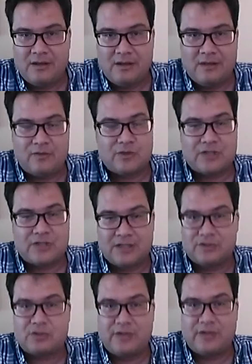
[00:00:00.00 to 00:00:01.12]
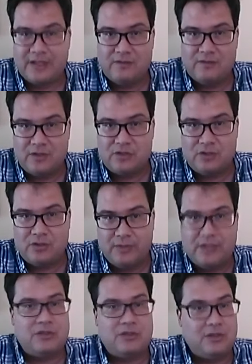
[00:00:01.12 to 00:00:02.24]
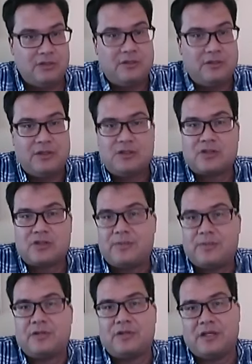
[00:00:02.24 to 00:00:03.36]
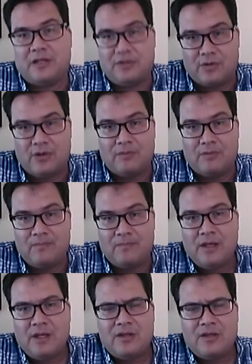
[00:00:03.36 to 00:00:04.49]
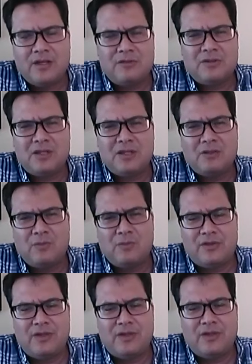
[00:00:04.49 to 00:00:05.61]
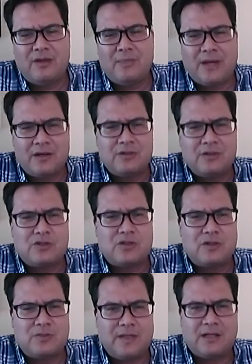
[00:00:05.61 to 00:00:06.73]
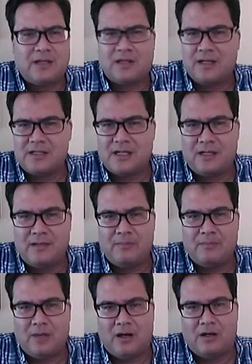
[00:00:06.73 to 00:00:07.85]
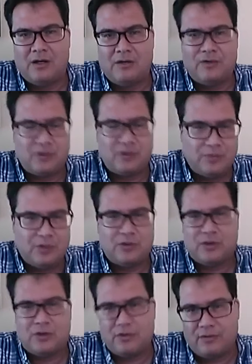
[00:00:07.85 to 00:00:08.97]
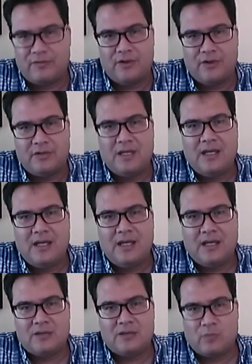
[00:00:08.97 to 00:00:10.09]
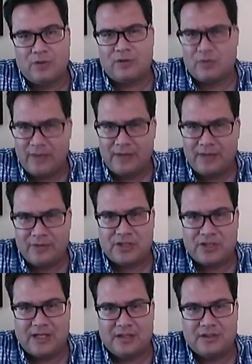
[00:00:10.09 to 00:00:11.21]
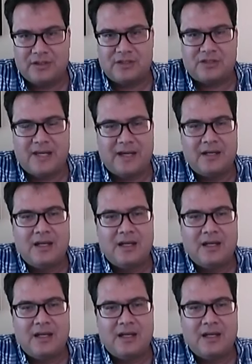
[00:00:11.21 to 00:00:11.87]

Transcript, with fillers: if your child's screen activity is too much, you, you need to start by looking at your own. The other thing with uh, parents spending a lot of time on the computer or their phone is when they're around their child is that,